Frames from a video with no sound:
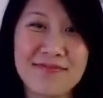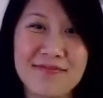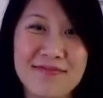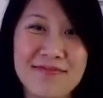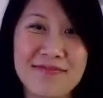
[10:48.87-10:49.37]

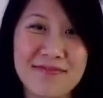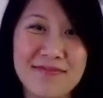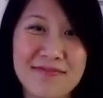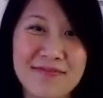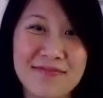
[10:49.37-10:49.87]

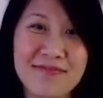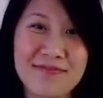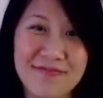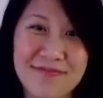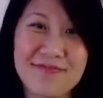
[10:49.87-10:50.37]

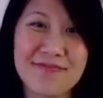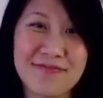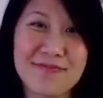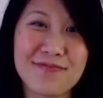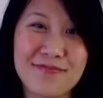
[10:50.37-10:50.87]

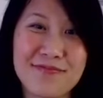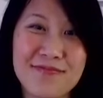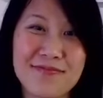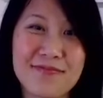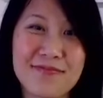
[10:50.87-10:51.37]

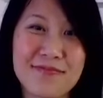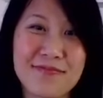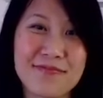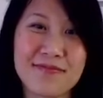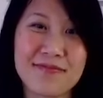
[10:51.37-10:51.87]

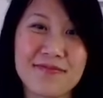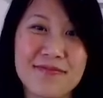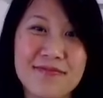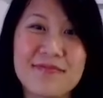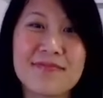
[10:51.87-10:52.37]

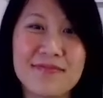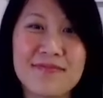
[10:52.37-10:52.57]
This person isn't speaking.